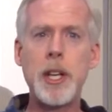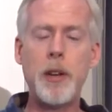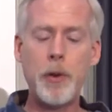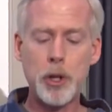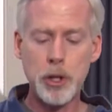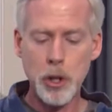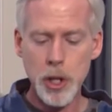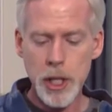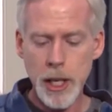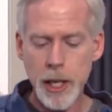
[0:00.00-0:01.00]
thing, if you're
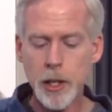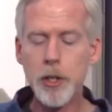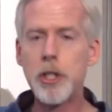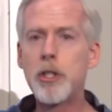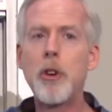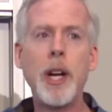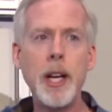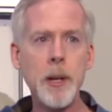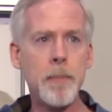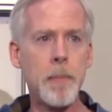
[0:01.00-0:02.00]
searching in a
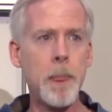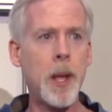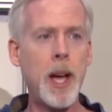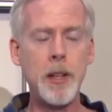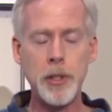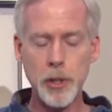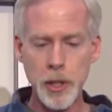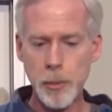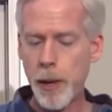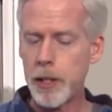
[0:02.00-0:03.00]
string, okay,
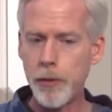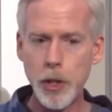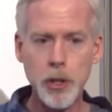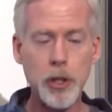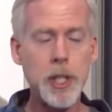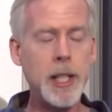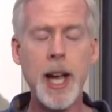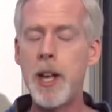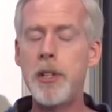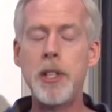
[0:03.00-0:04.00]
especially if you're searching
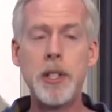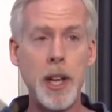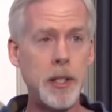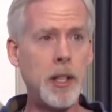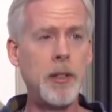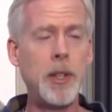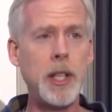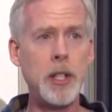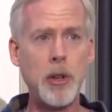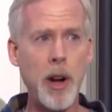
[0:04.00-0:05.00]
case
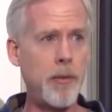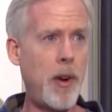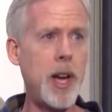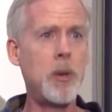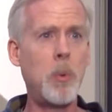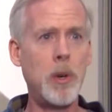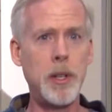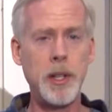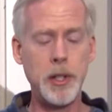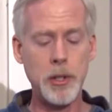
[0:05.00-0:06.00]
insensitively to try and find a
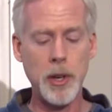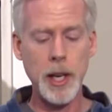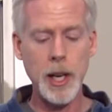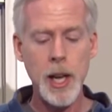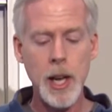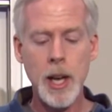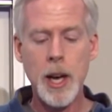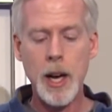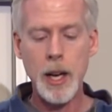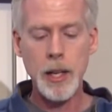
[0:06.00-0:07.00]
word in a string,
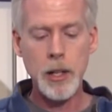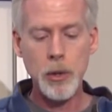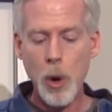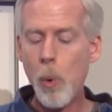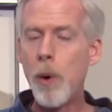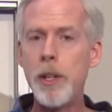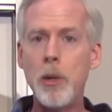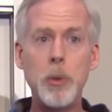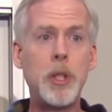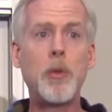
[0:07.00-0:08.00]
you don't want to
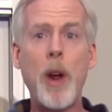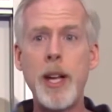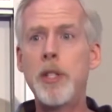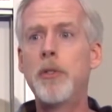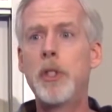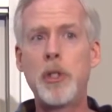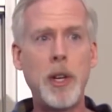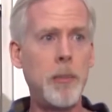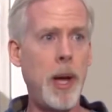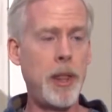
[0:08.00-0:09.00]
use the range of
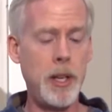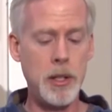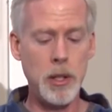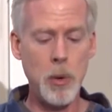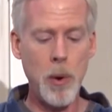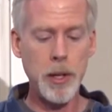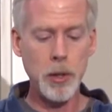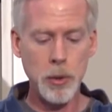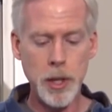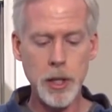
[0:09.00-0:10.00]
string method. You want to
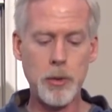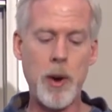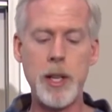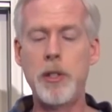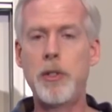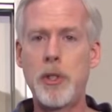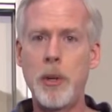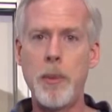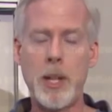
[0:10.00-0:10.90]
use this range of string